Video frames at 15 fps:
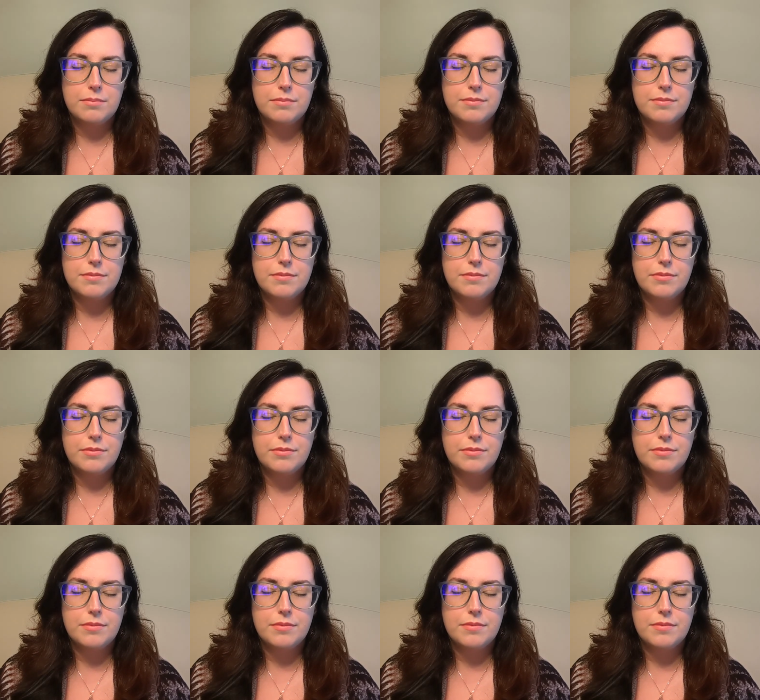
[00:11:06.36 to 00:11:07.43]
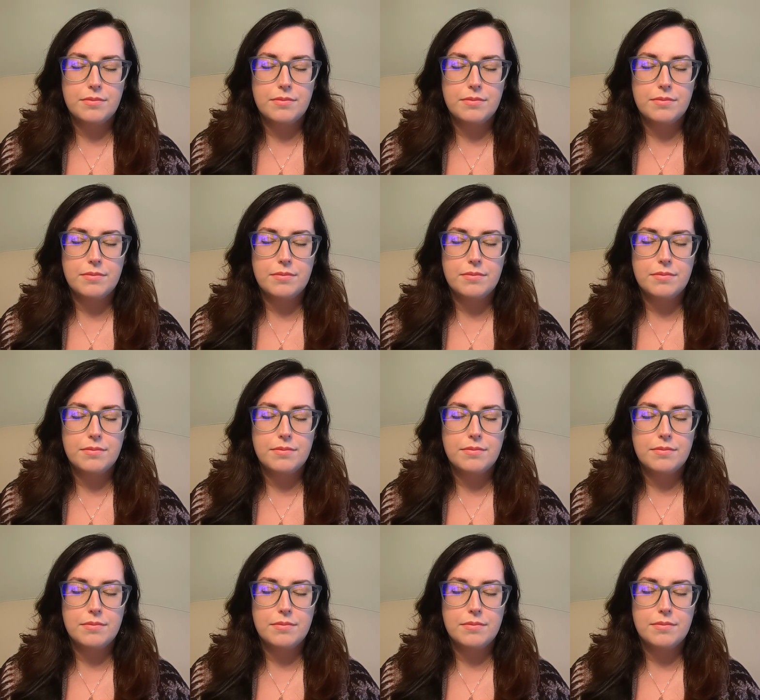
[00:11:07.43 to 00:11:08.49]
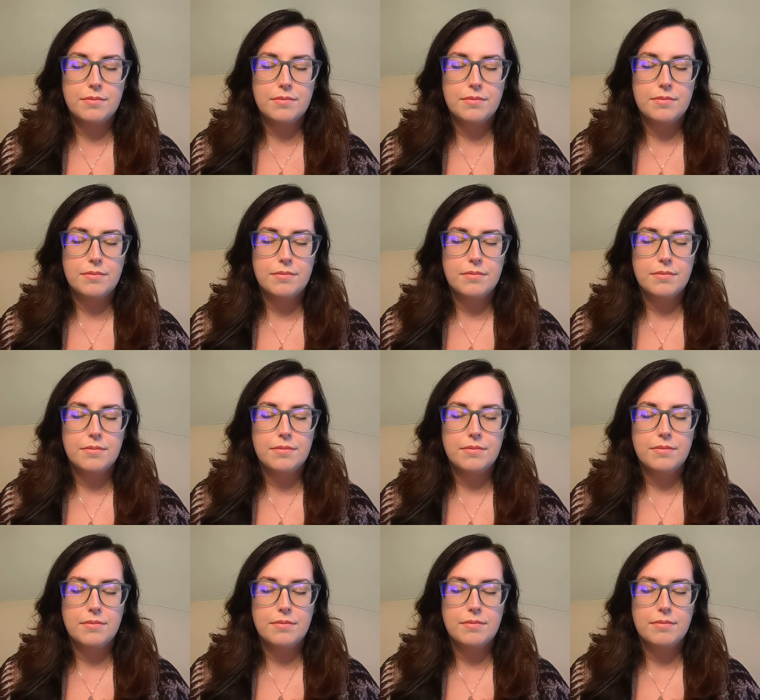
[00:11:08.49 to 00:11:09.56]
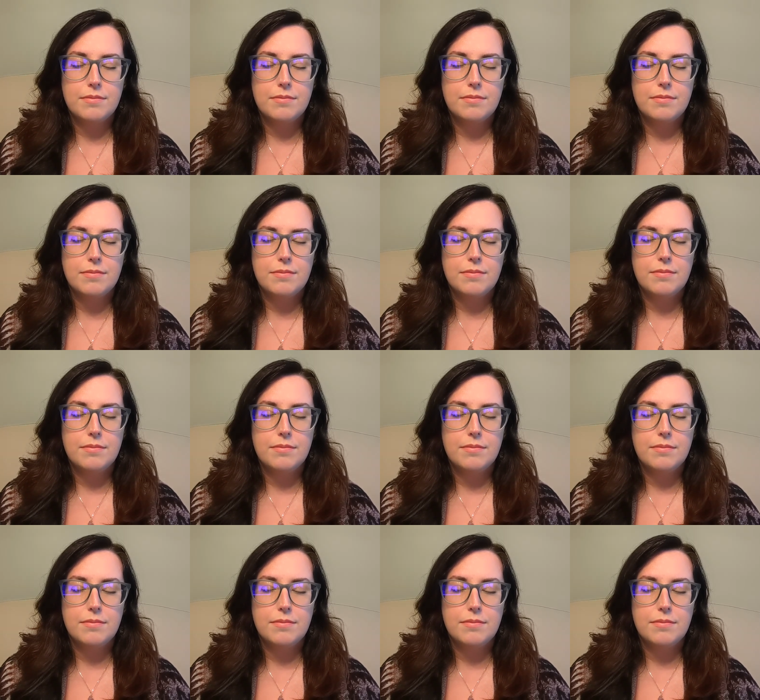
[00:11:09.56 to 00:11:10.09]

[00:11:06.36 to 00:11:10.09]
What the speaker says: (silence)